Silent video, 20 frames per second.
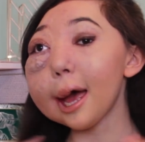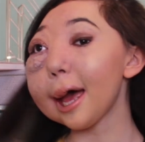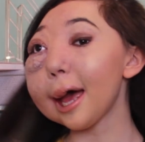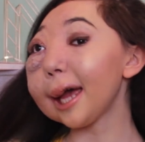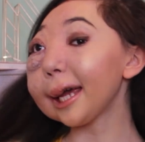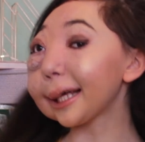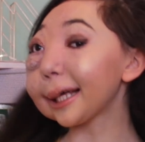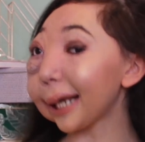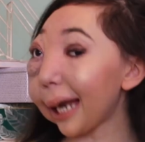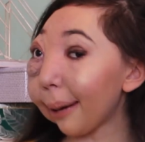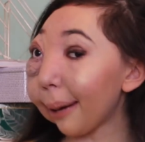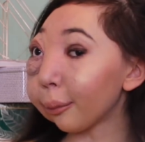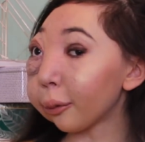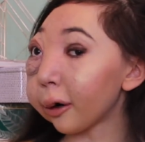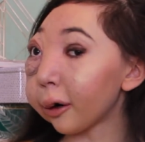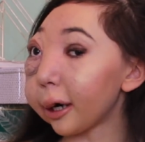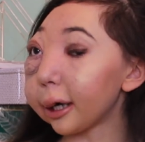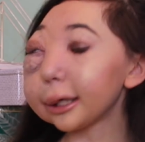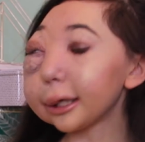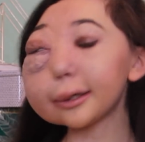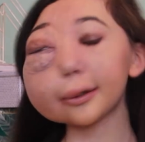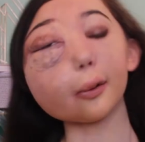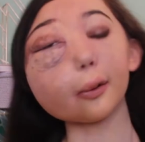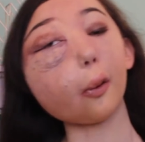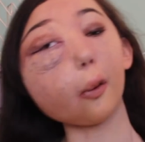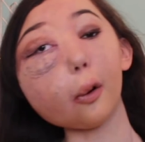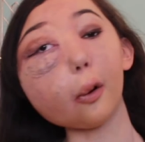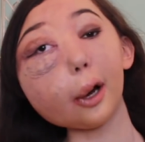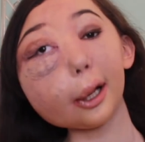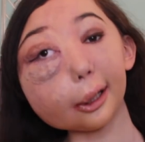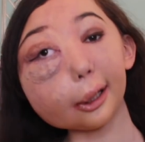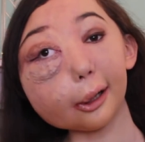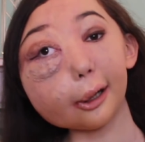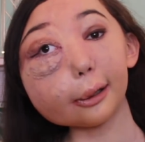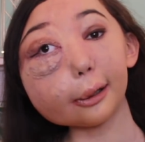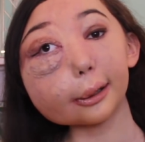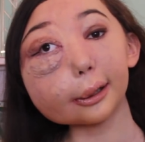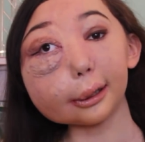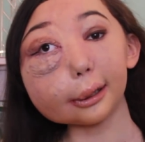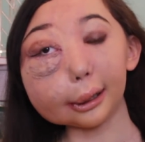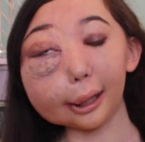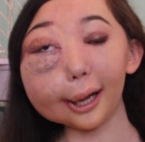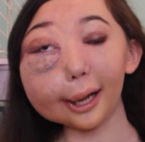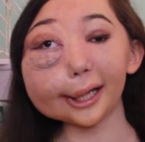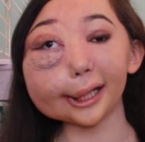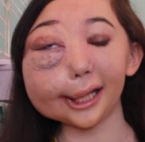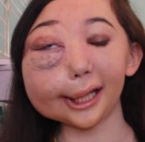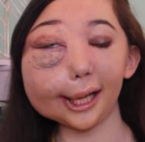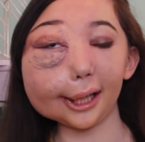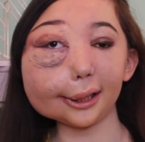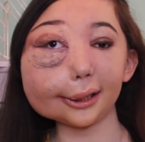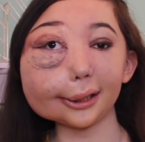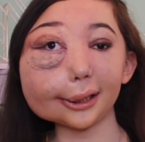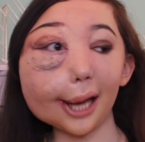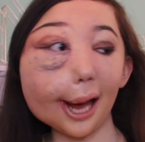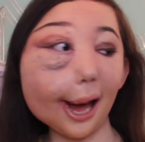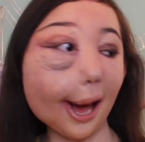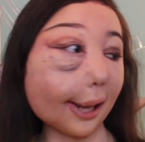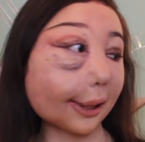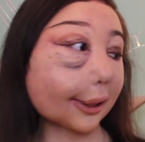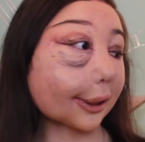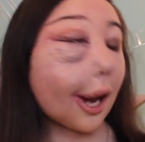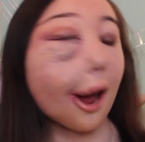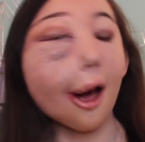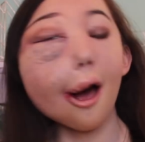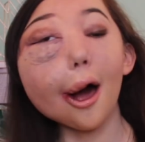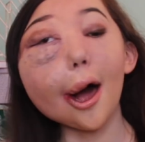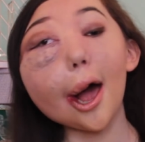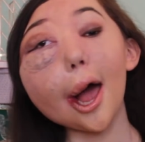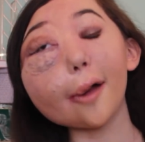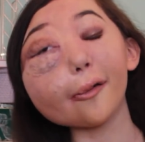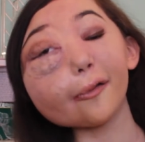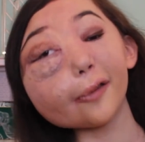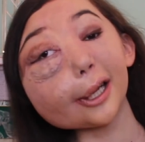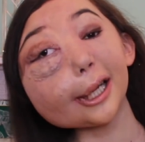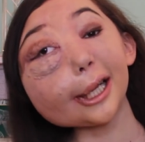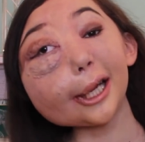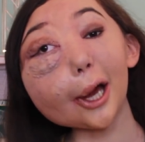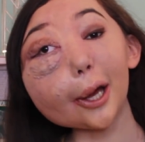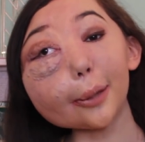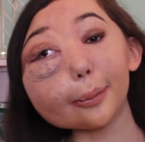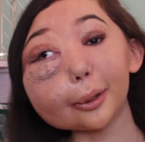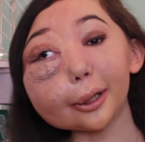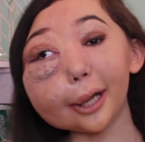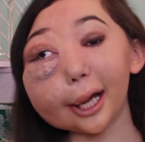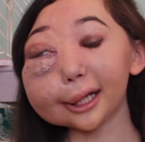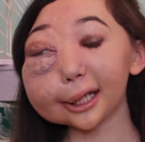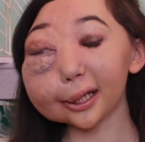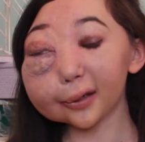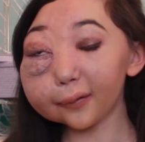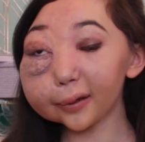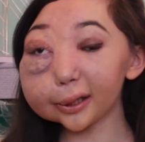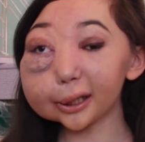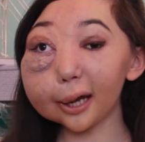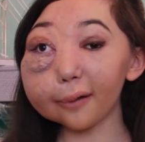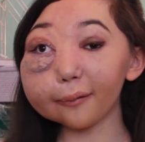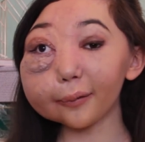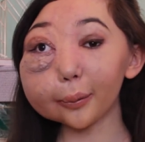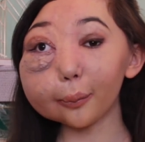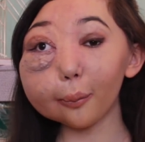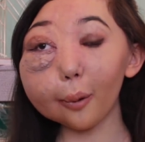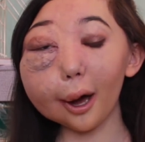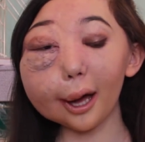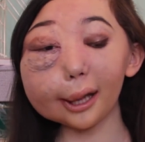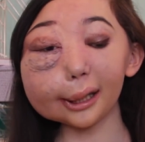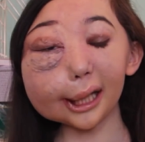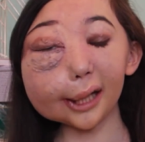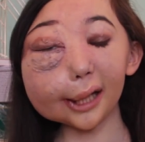a glamorous or a look like this. And I really hope you liked this video, everyone.